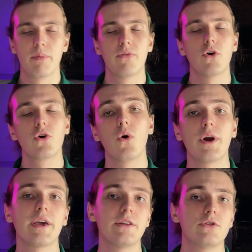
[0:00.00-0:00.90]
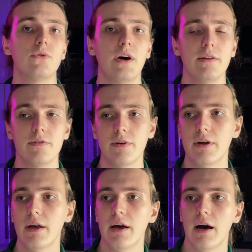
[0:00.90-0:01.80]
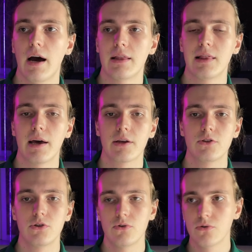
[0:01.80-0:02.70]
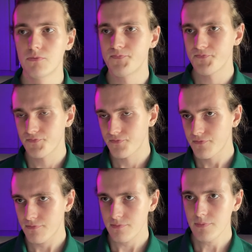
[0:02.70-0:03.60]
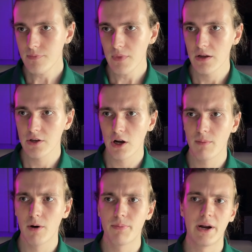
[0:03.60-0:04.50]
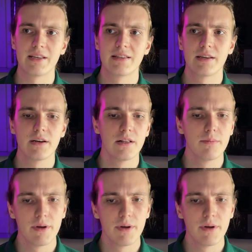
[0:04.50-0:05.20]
before going into that, I'd like to talk about pricing a little